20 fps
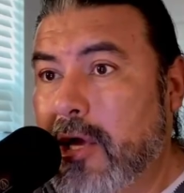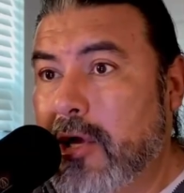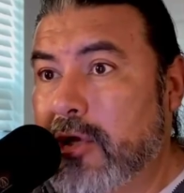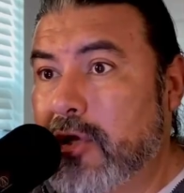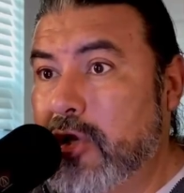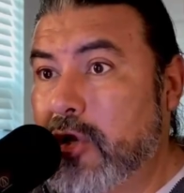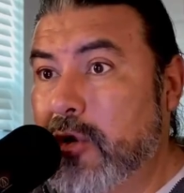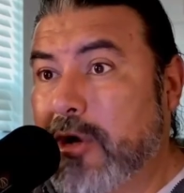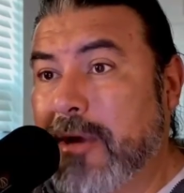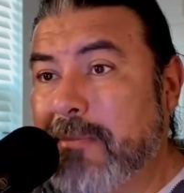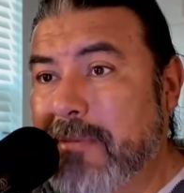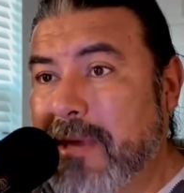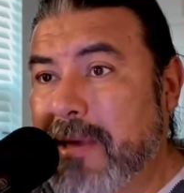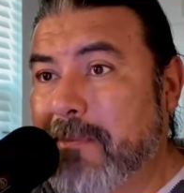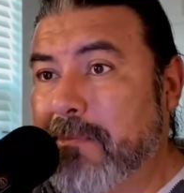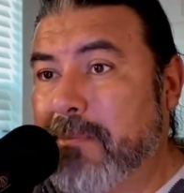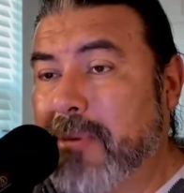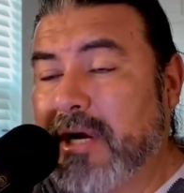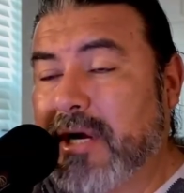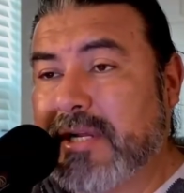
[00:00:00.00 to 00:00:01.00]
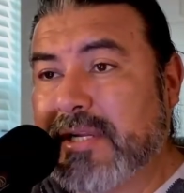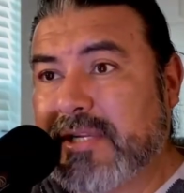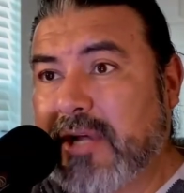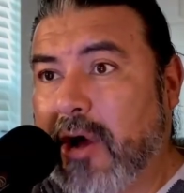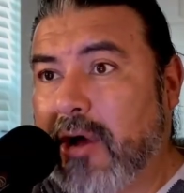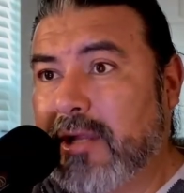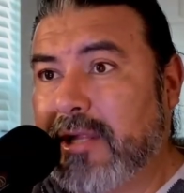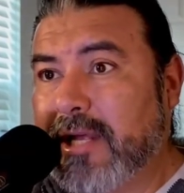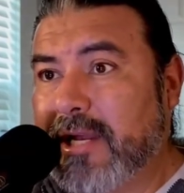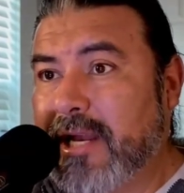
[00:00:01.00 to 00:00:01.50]
You can be book
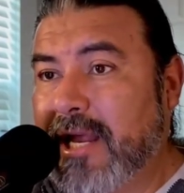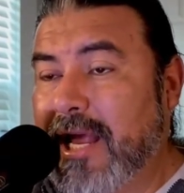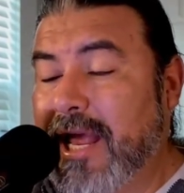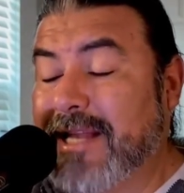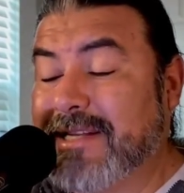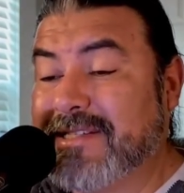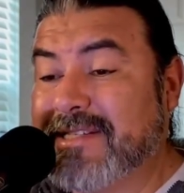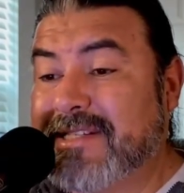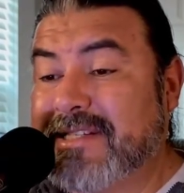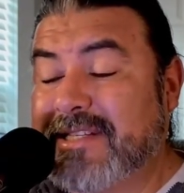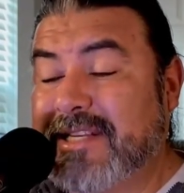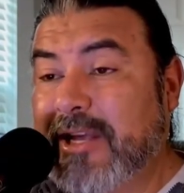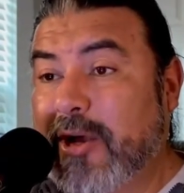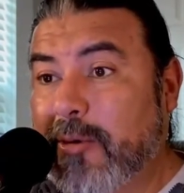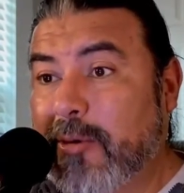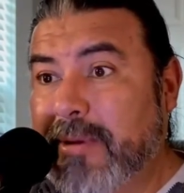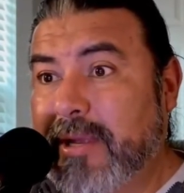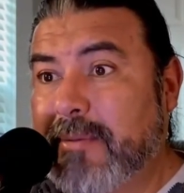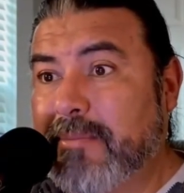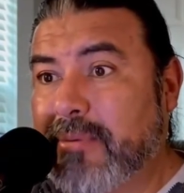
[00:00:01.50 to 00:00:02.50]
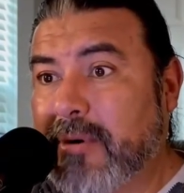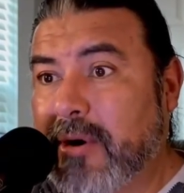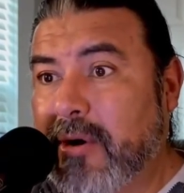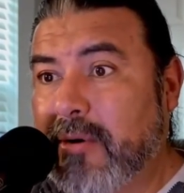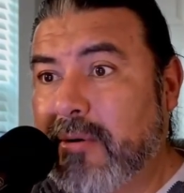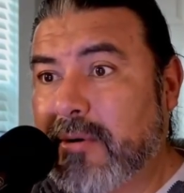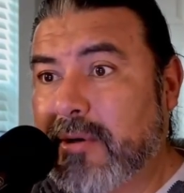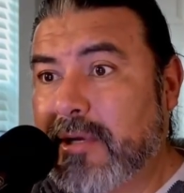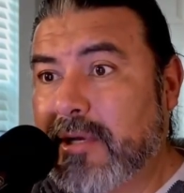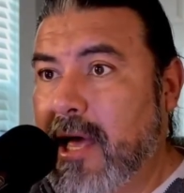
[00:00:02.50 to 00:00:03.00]
solid and still be
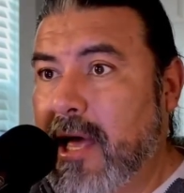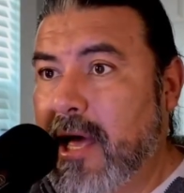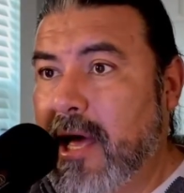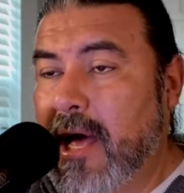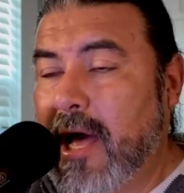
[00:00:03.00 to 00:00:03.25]
broke.